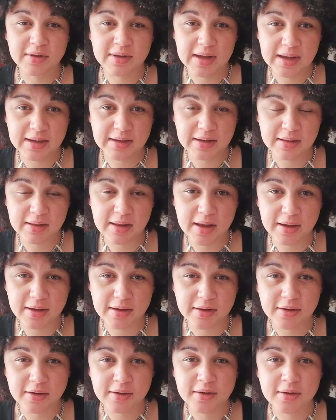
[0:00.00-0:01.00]
Dandelion,
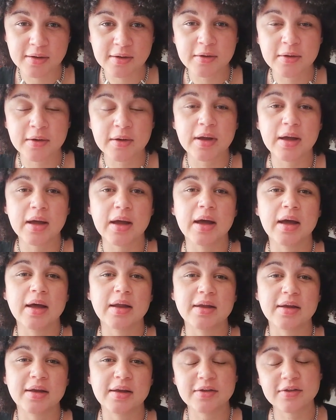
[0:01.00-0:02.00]

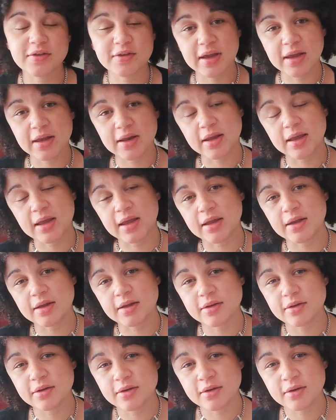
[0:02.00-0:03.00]
and it's
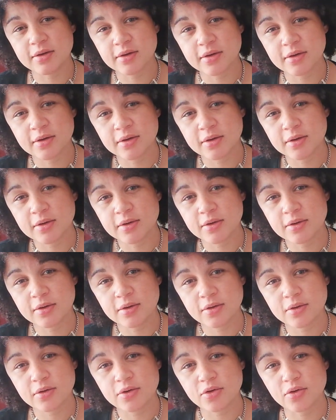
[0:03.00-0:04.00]
dedicated
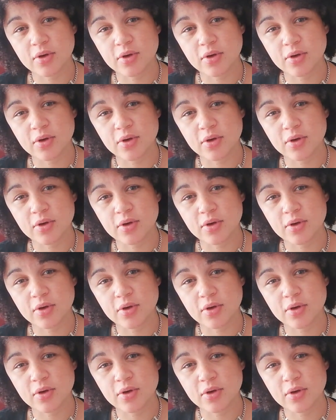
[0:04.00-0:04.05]
to